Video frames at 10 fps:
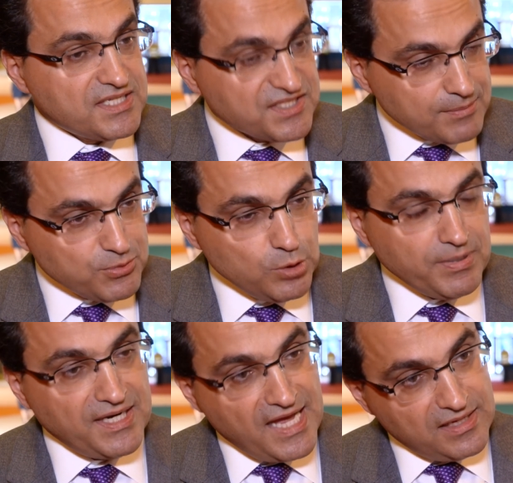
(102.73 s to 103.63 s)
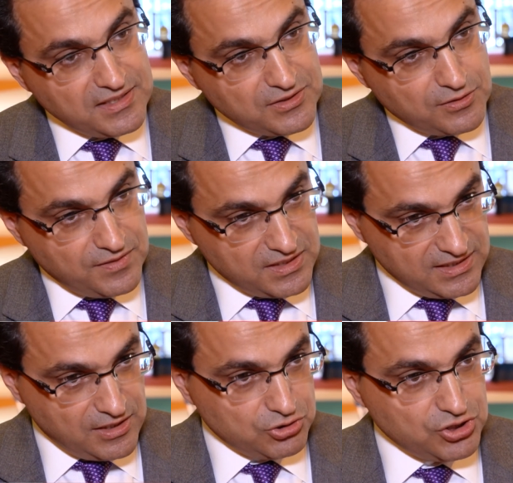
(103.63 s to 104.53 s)
subgroup analysis of this
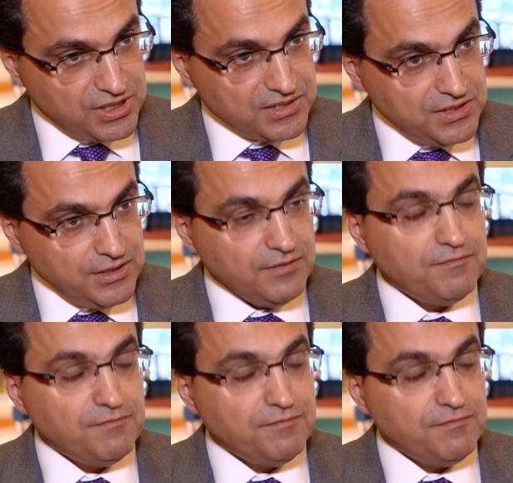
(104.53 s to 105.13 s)
large study